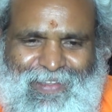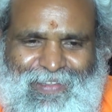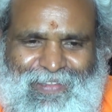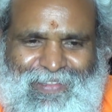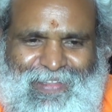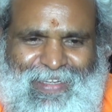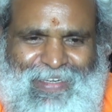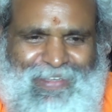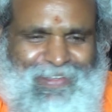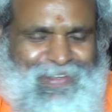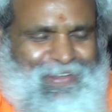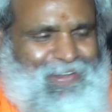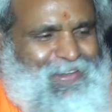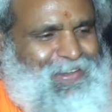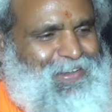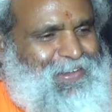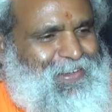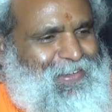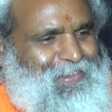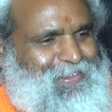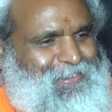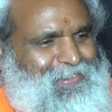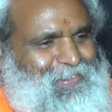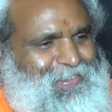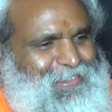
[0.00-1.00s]

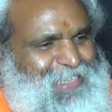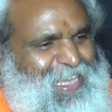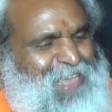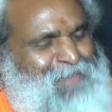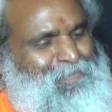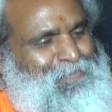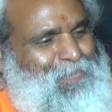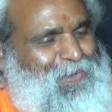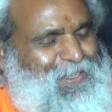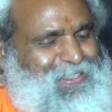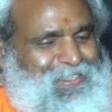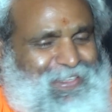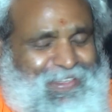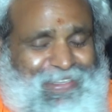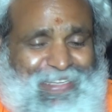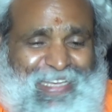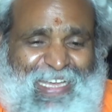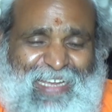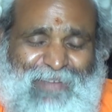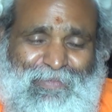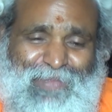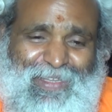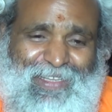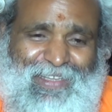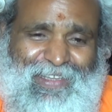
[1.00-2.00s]
that same person
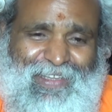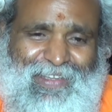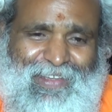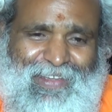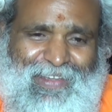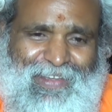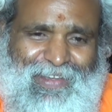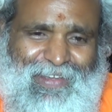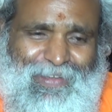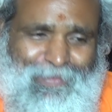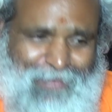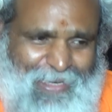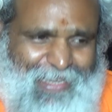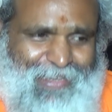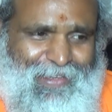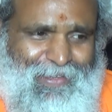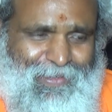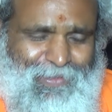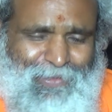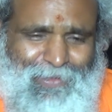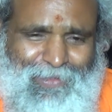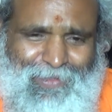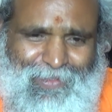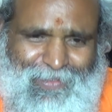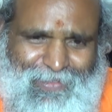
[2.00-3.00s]
can be like,
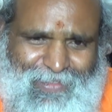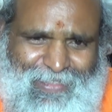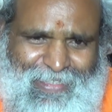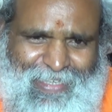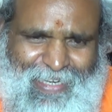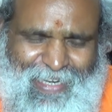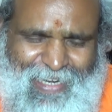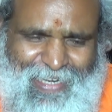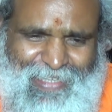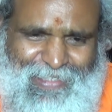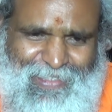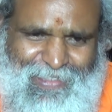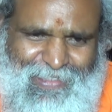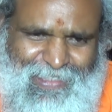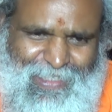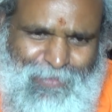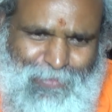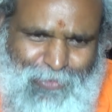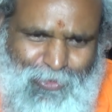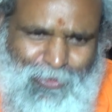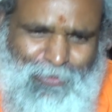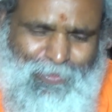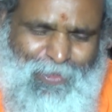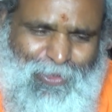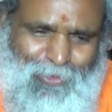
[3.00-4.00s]
in a relationship
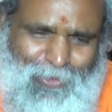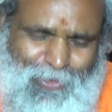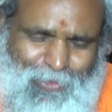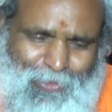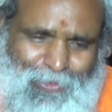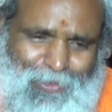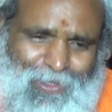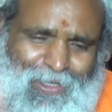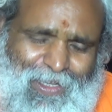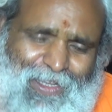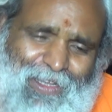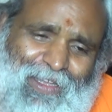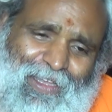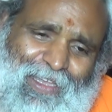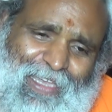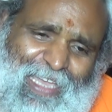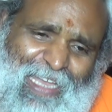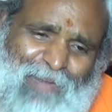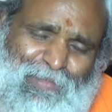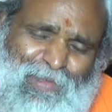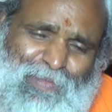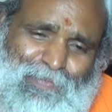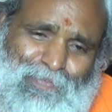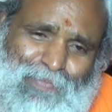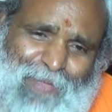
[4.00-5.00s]
between two,
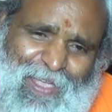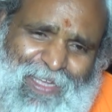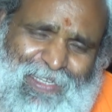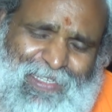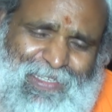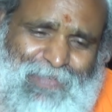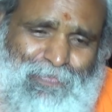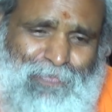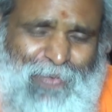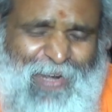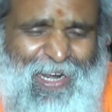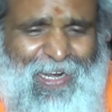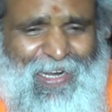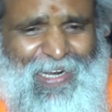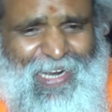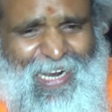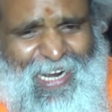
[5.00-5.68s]
can be best friend